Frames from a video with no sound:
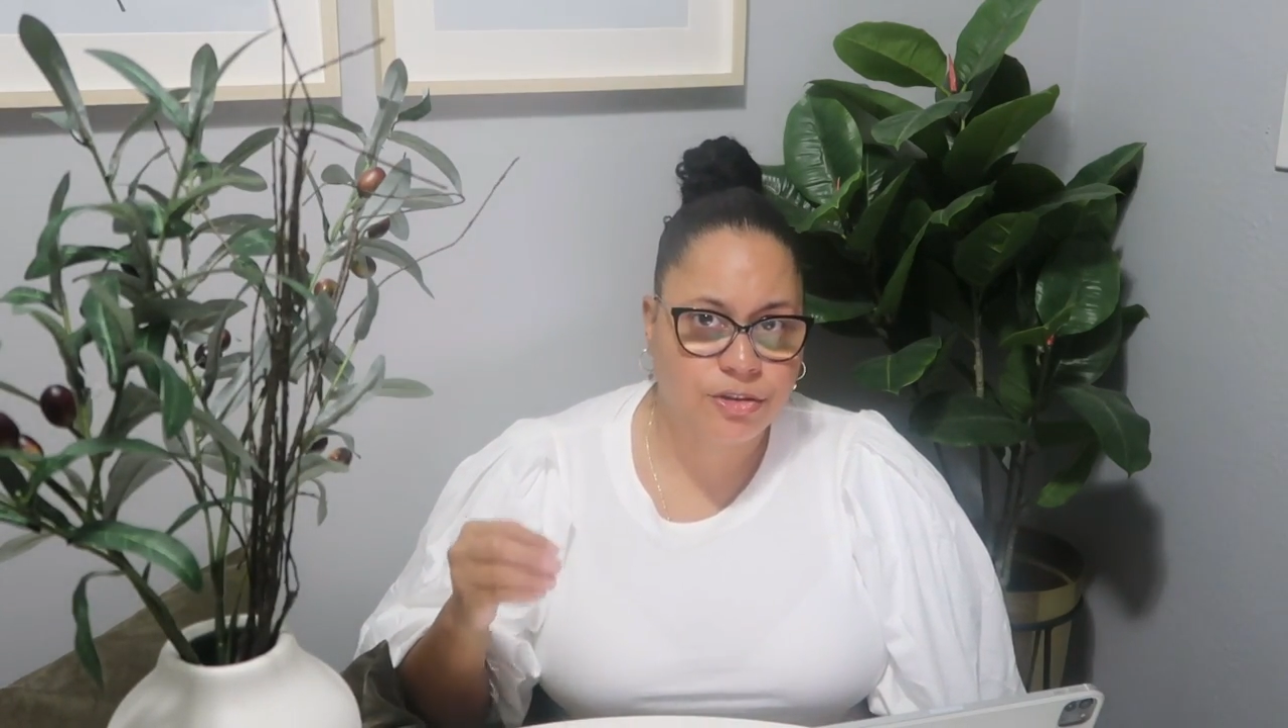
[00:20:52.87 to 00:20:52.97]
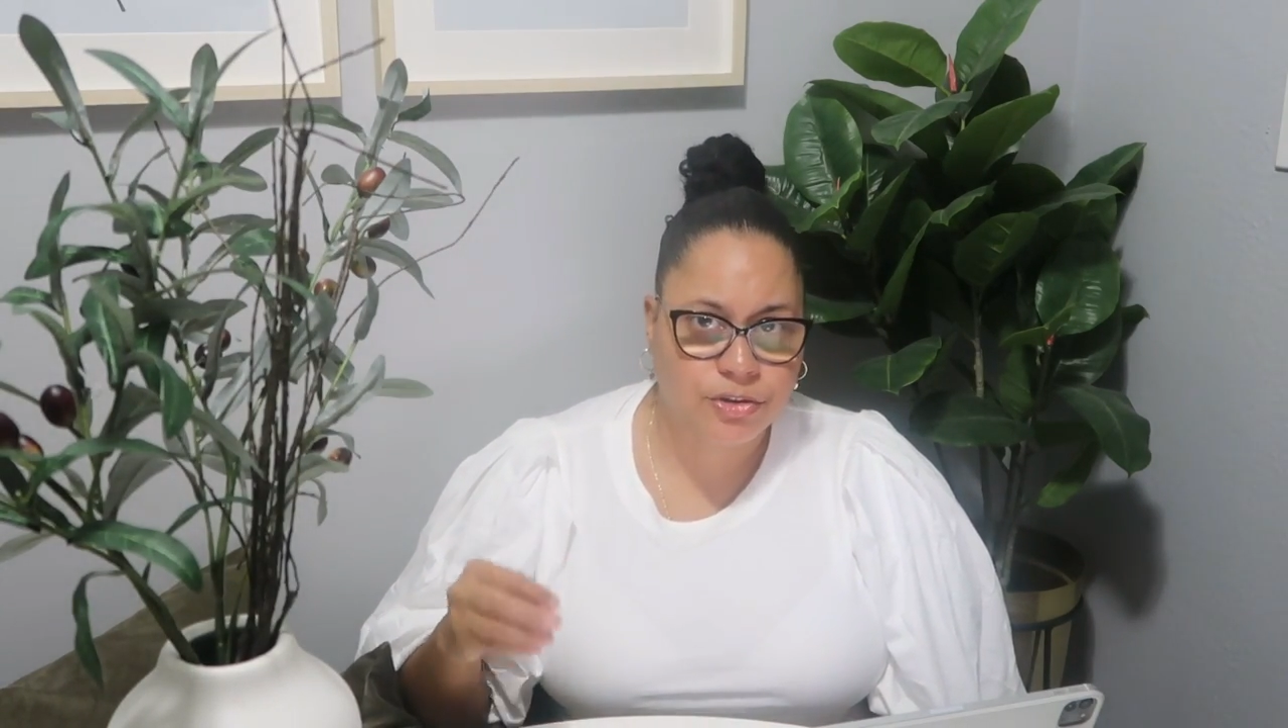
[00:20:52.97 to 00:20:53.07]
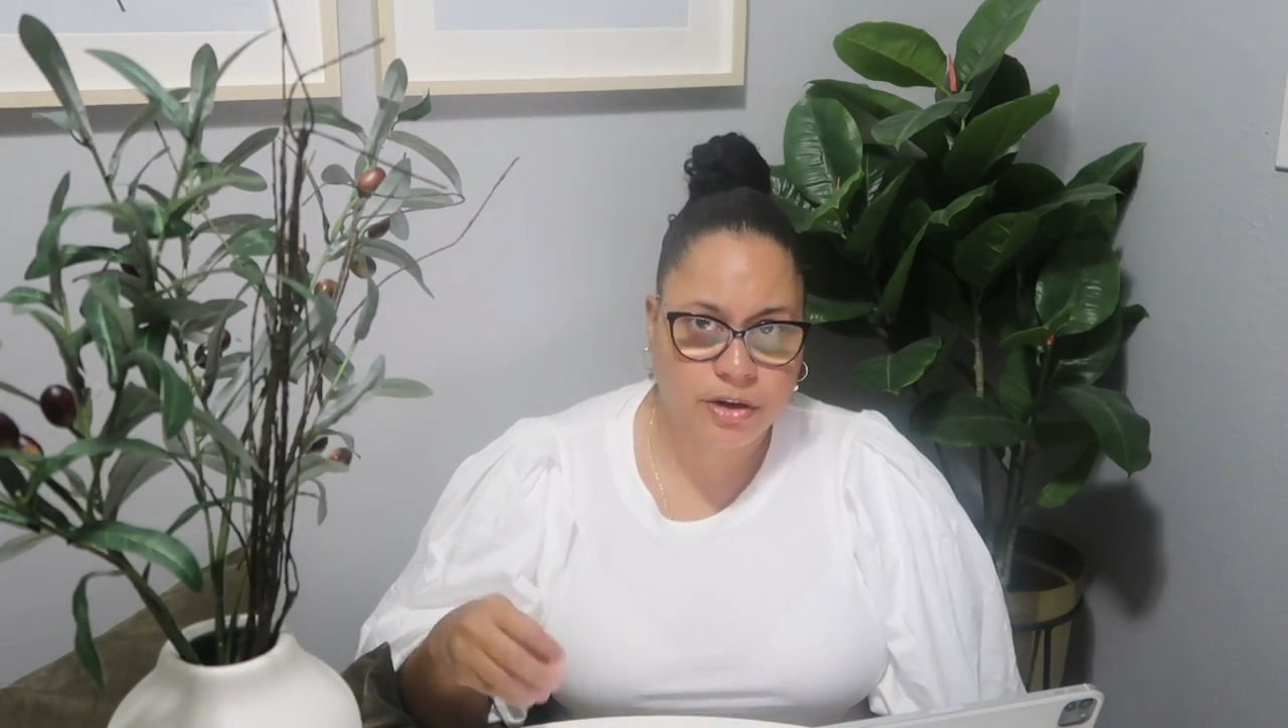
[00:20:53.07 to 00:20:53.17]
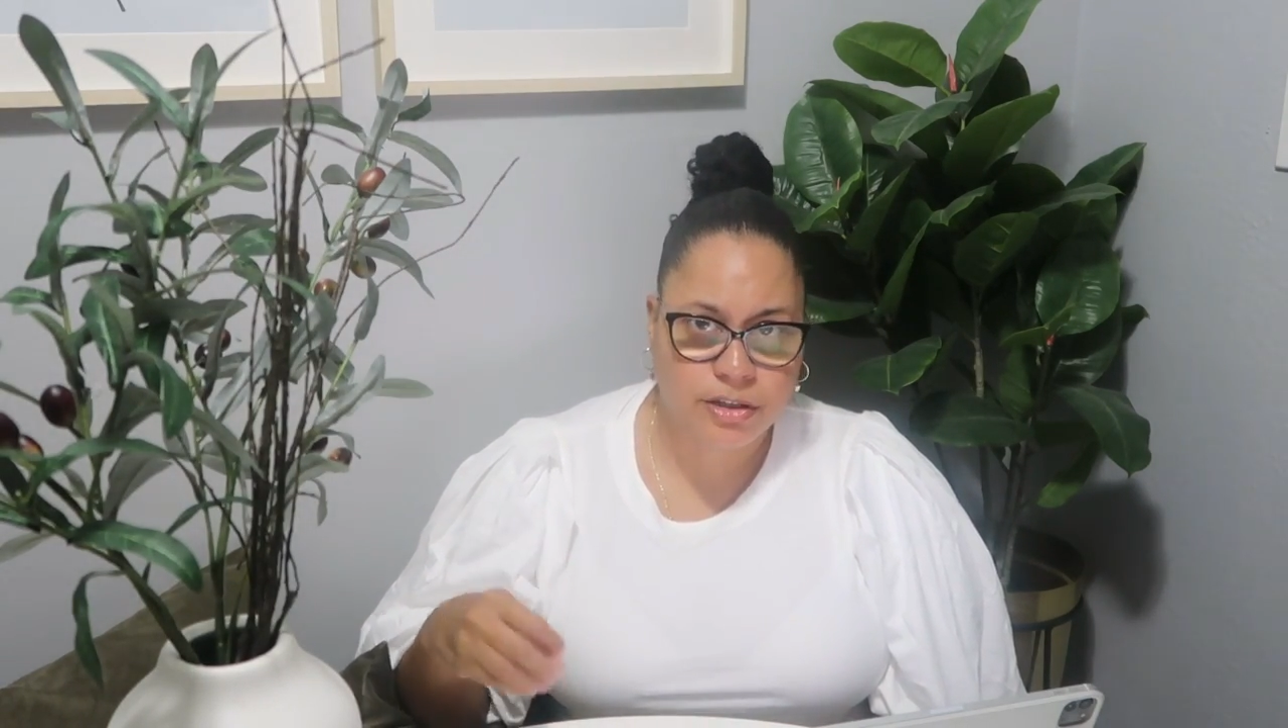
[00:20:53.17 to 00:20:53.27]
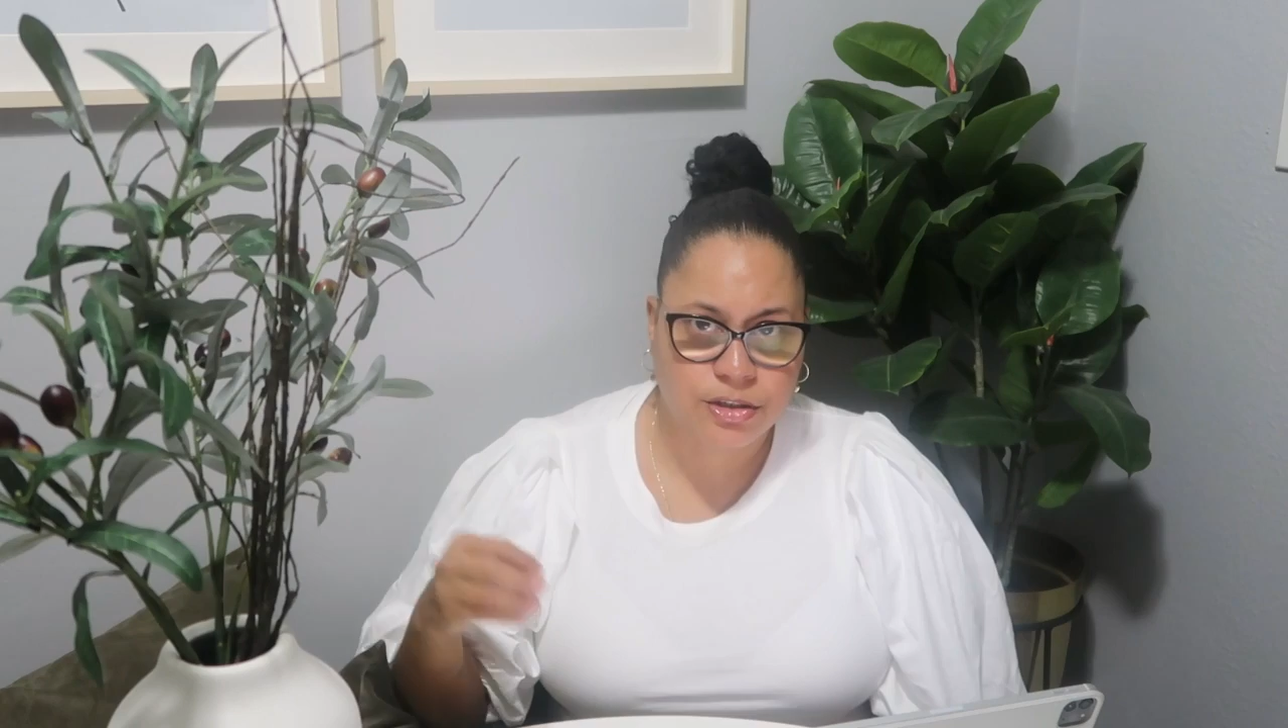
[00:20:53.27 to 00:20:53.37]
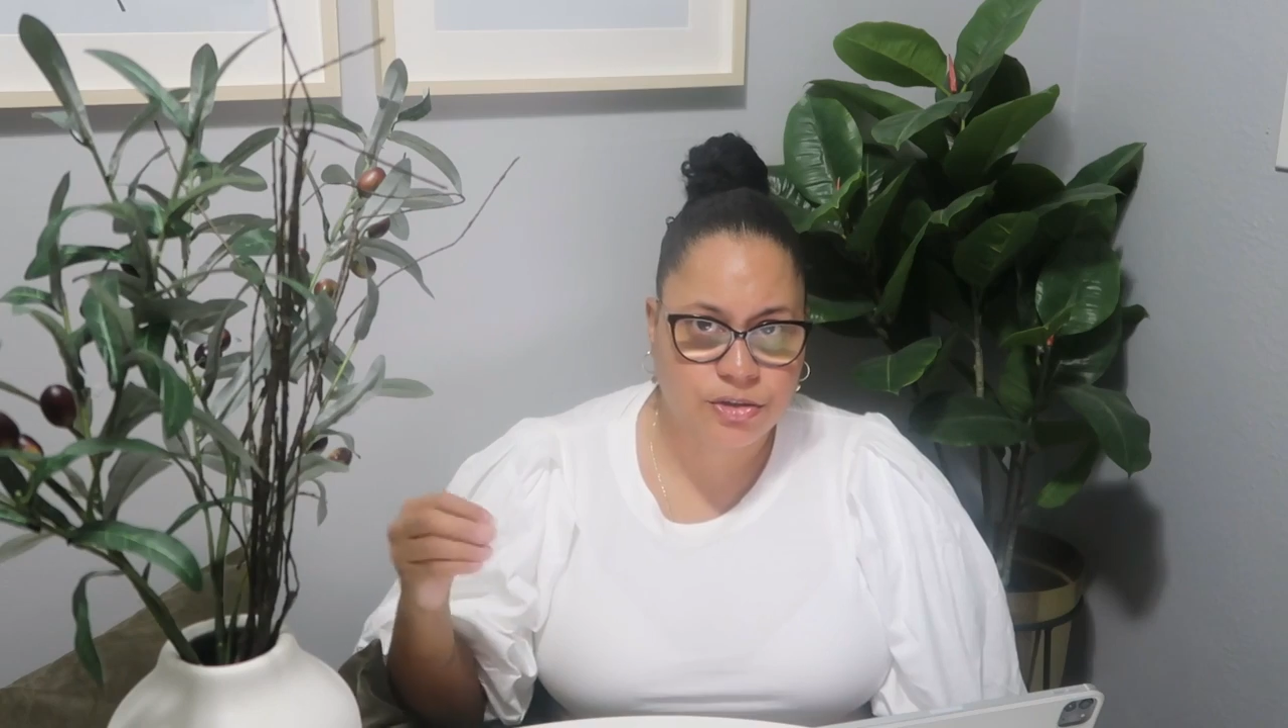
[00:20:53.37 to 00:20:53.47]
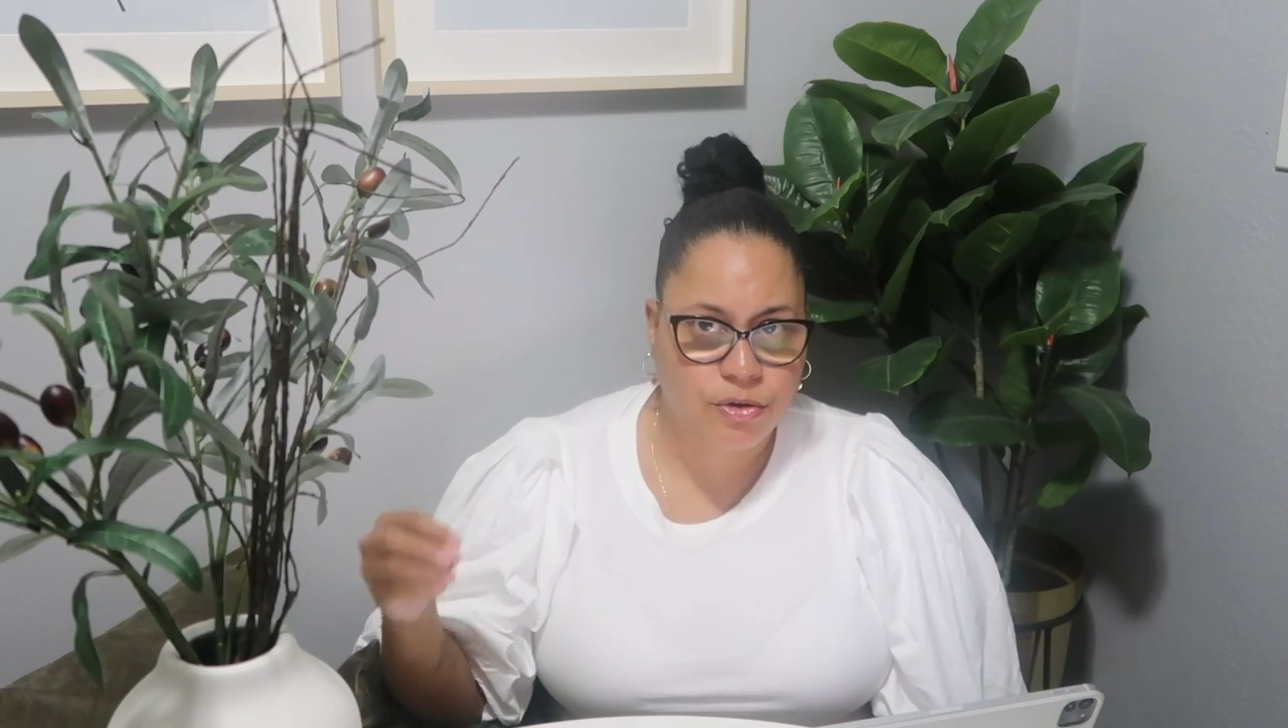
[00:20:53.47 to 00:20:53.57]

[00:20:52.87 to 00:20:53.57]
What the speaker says: instructions